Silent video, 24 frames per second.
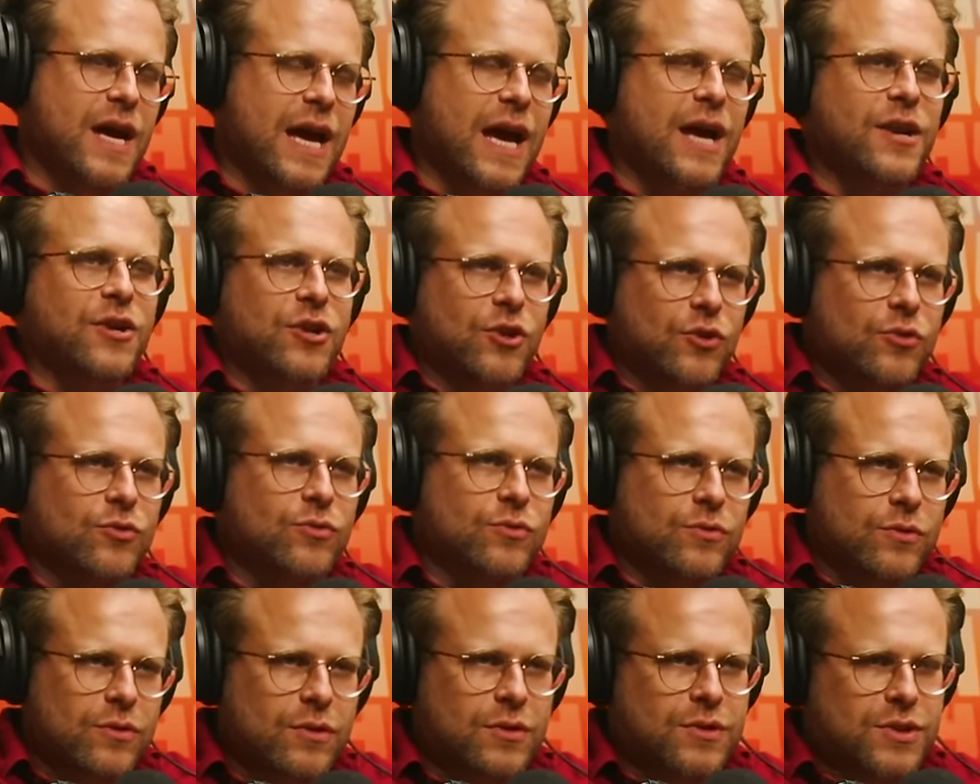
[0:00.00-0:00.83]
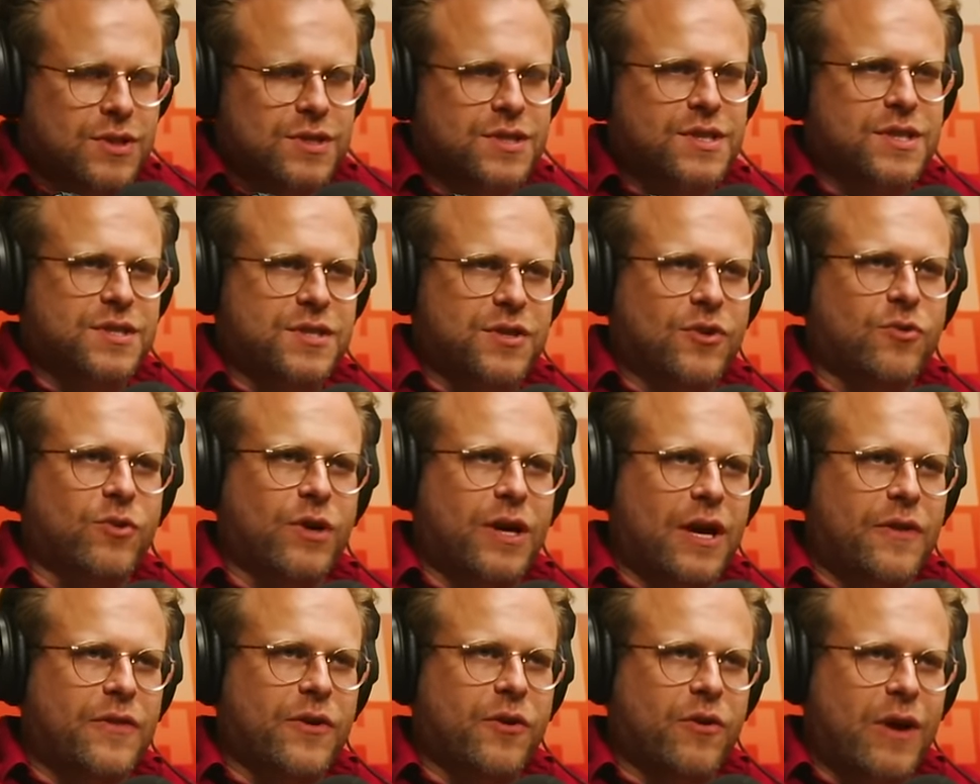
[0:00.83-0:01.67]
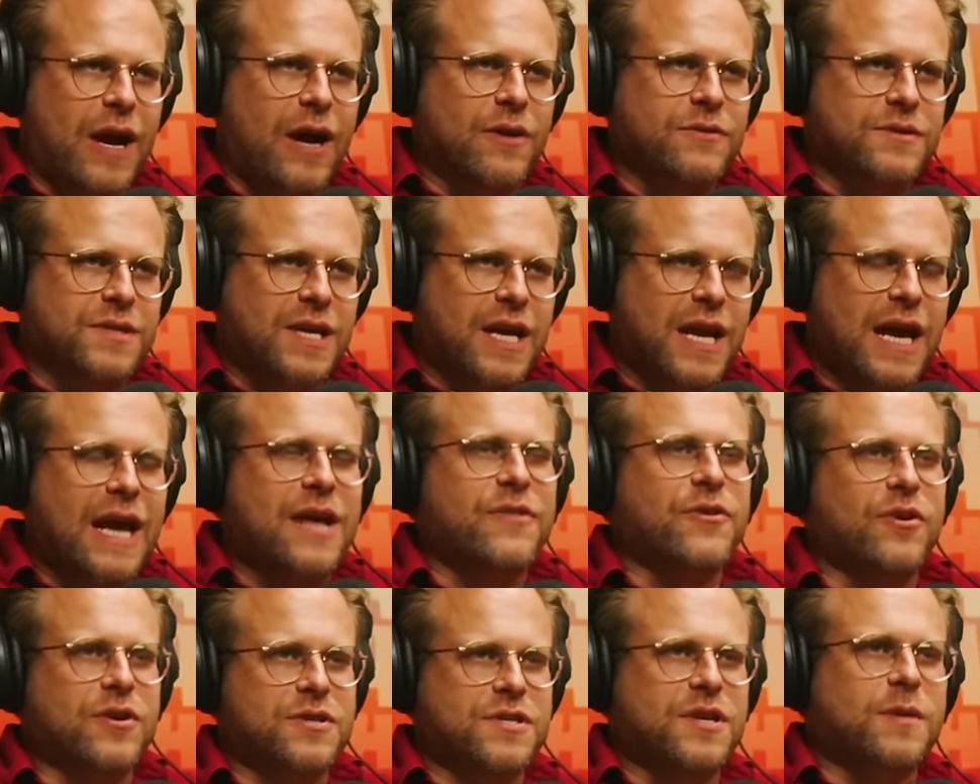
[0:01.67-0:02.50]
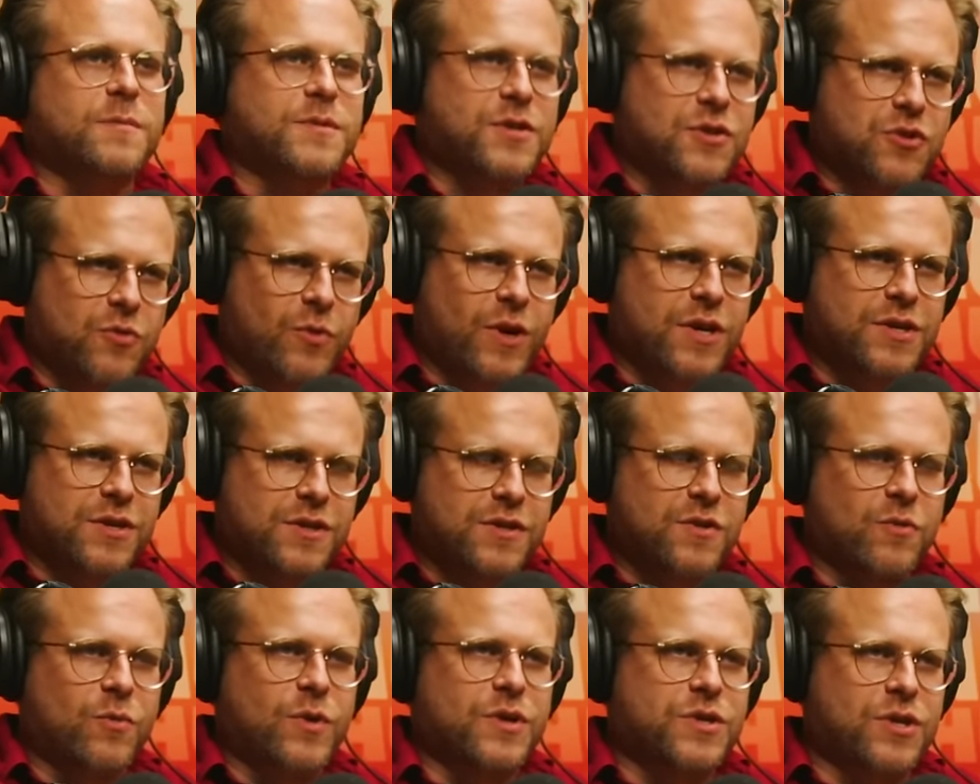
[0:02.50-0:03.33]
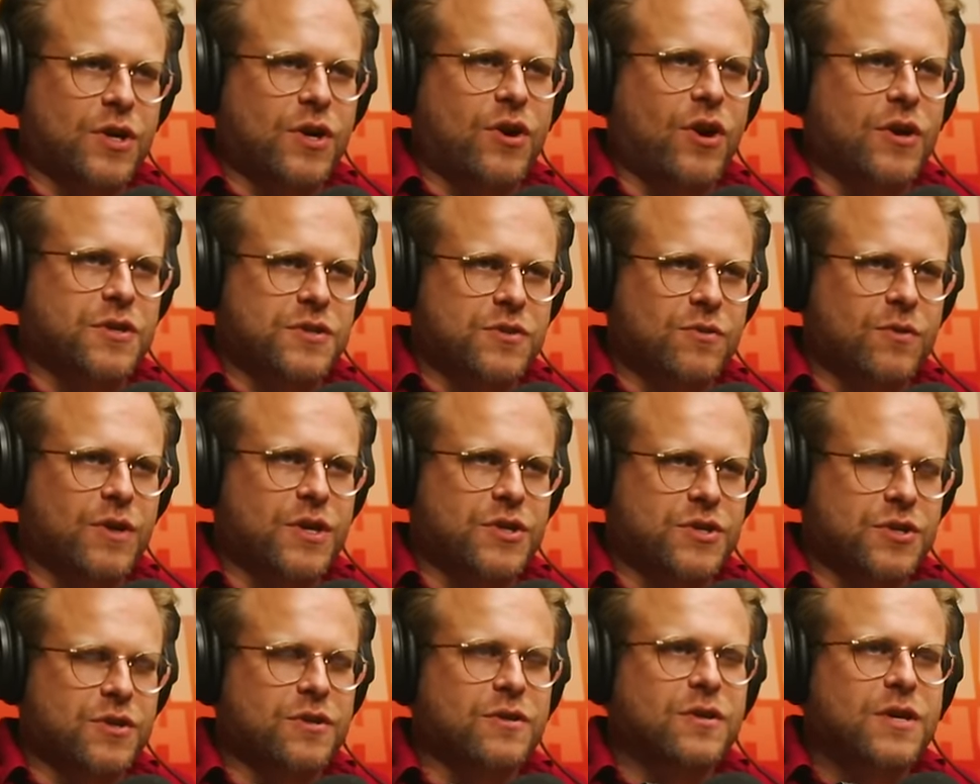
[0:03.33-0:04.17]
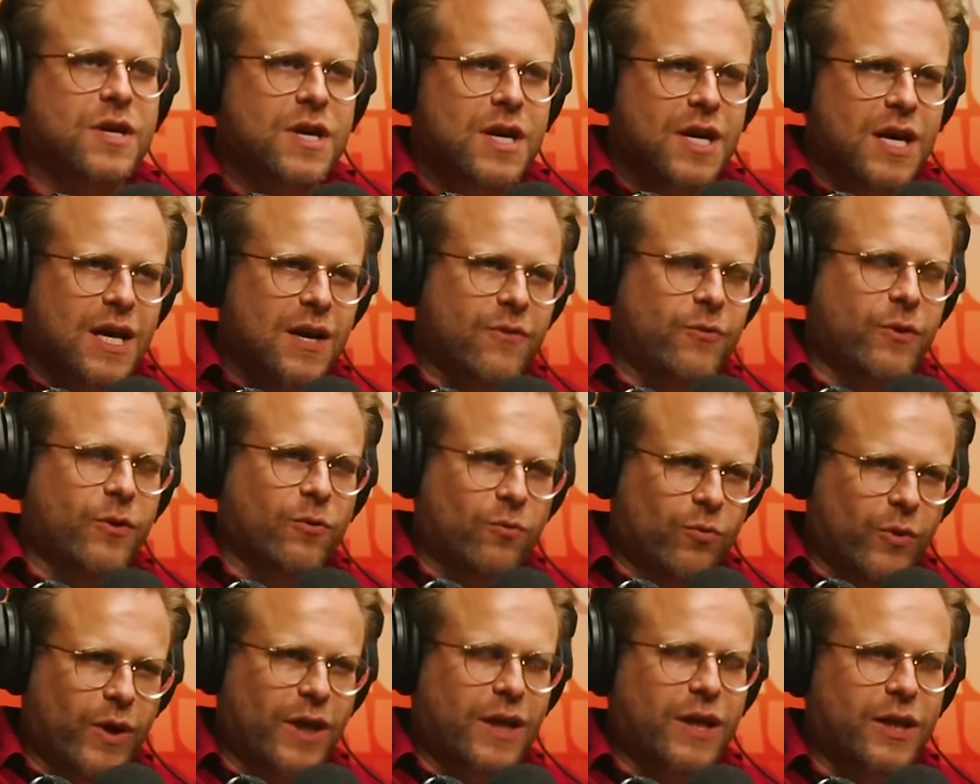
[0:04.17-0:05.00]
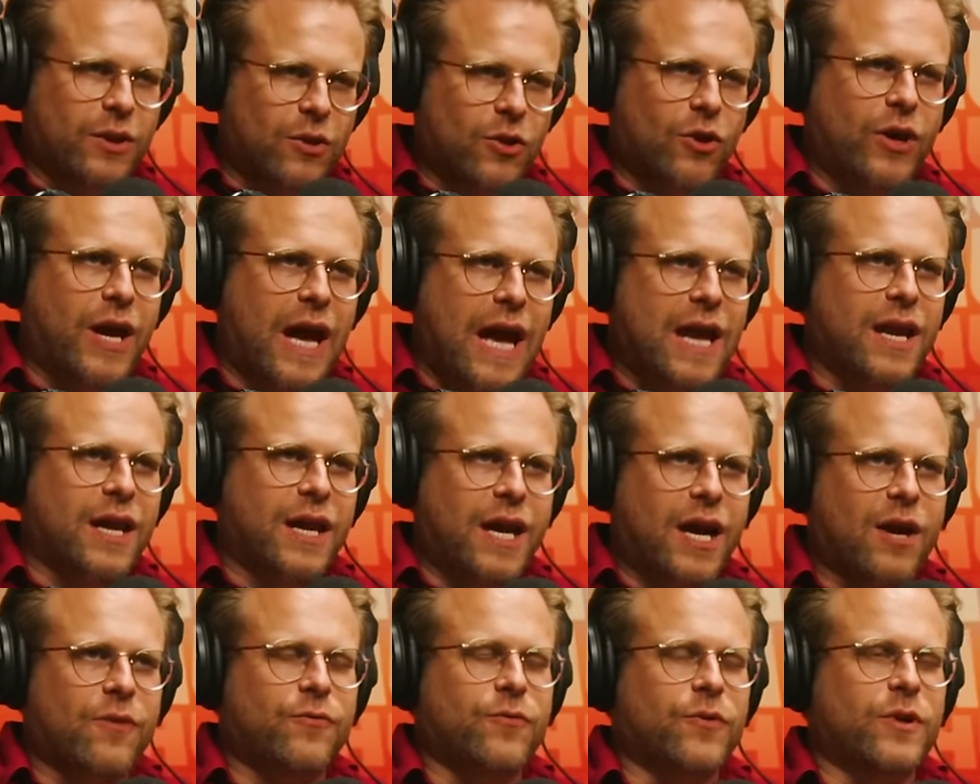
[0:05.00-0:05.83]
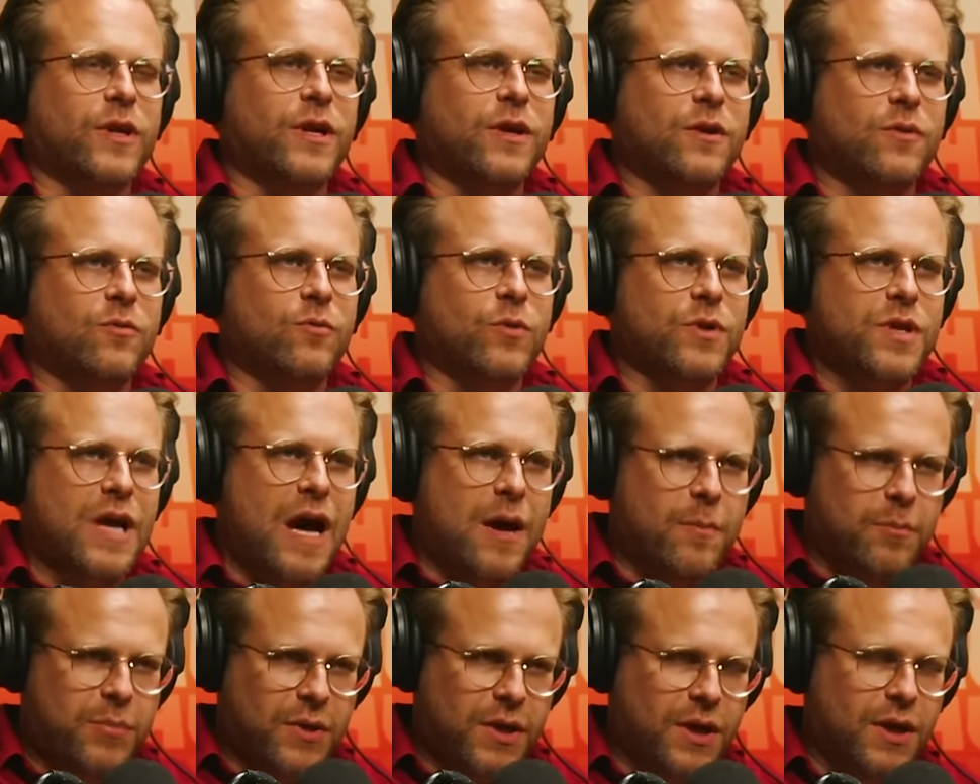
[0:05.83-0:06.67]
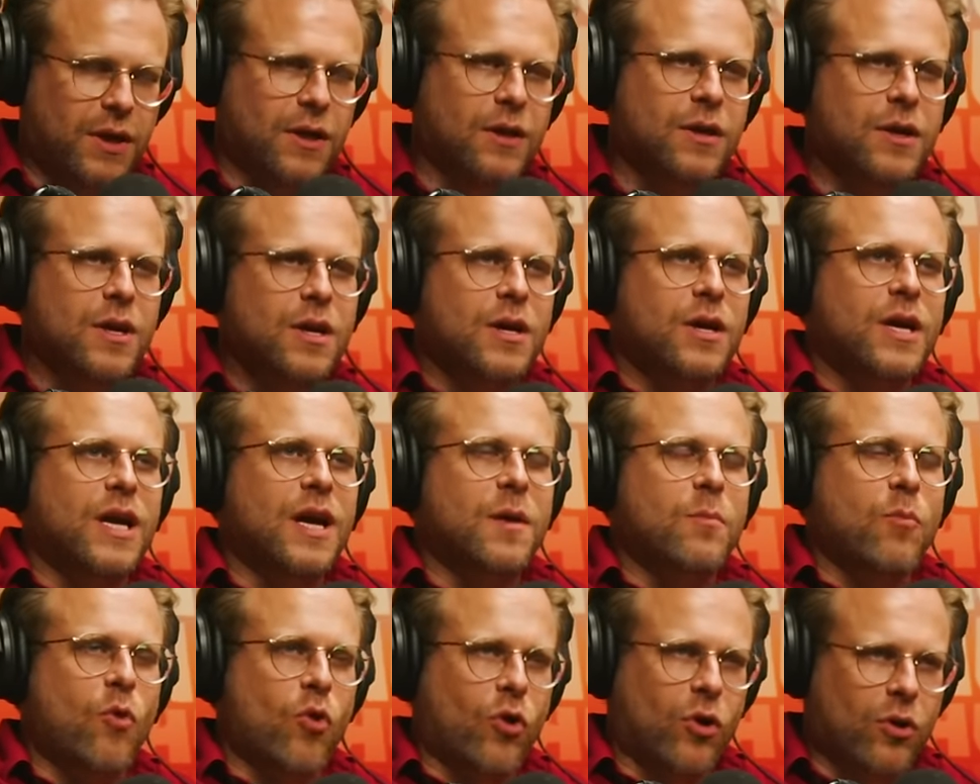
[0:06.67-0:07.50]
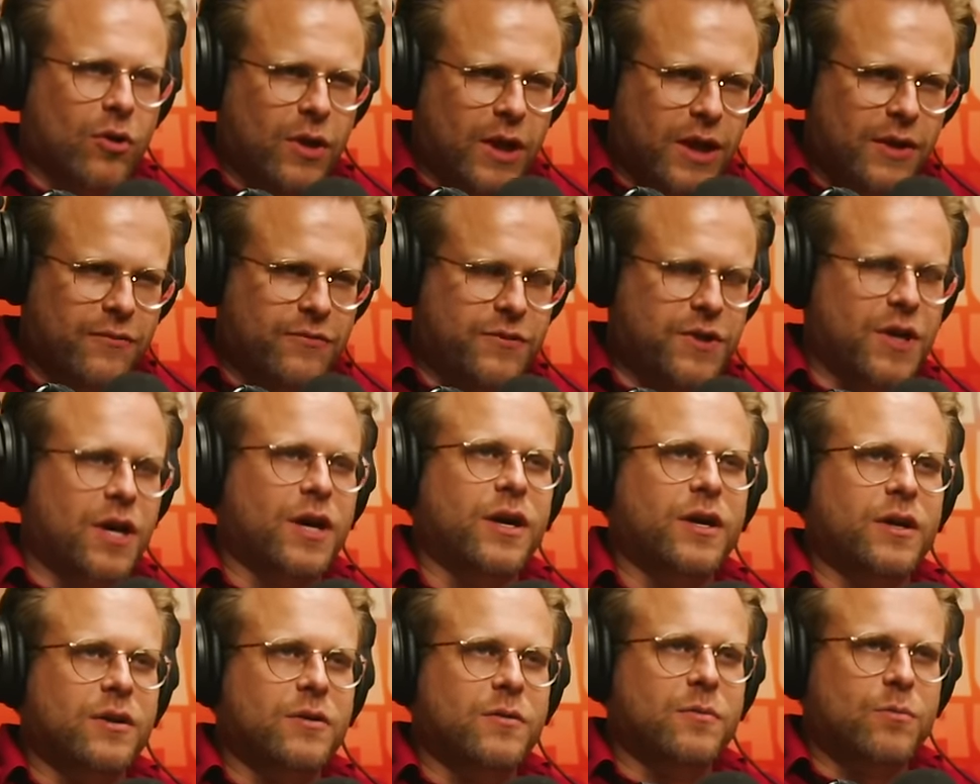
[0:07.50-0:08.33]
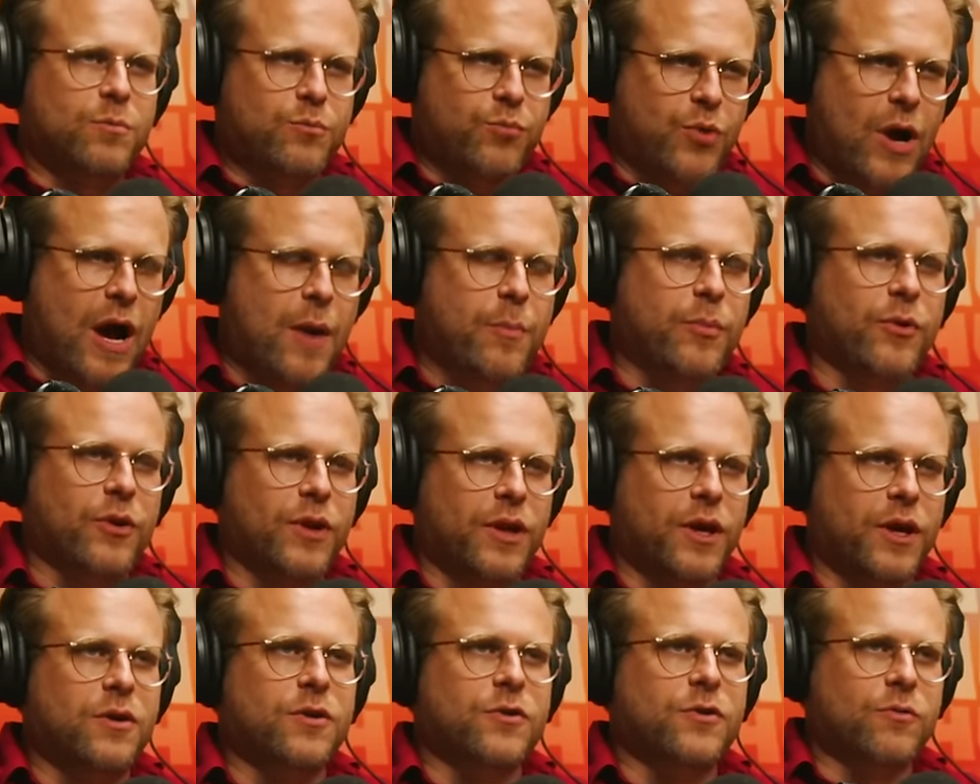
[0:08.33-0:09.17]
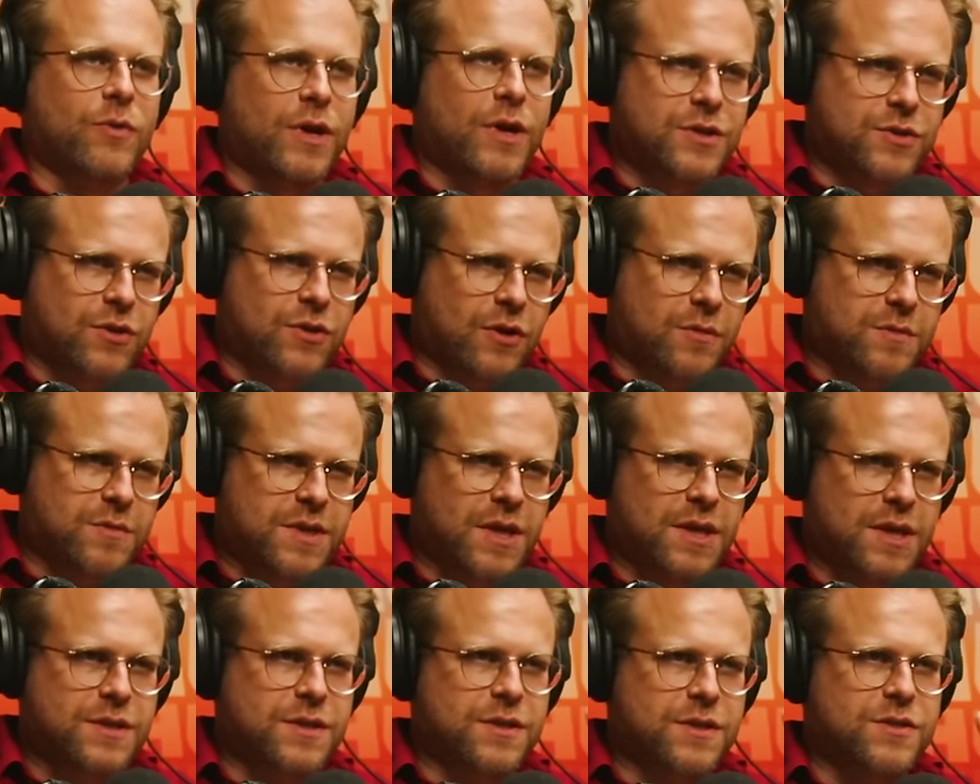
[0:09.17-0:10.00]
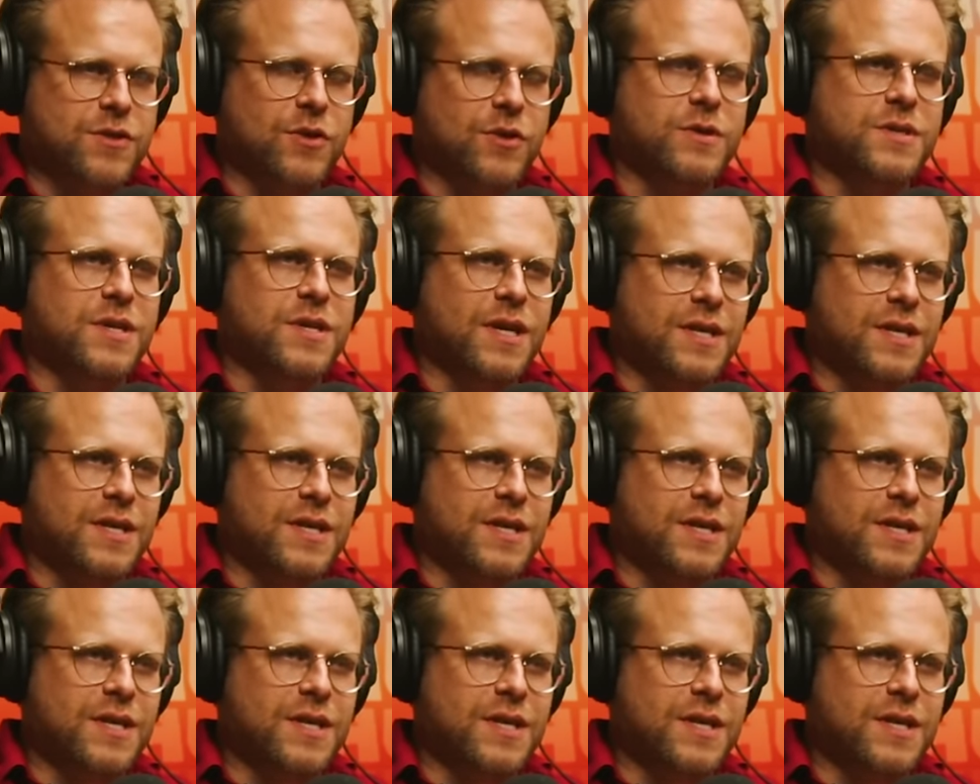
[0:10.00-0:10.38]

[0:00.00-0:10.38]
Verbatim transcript: And you just disagree on the grounds that, hey, there are some situations in which incarceration, if we really look at it carefully, would not be be immoral if done properly under the right circumstances. So it's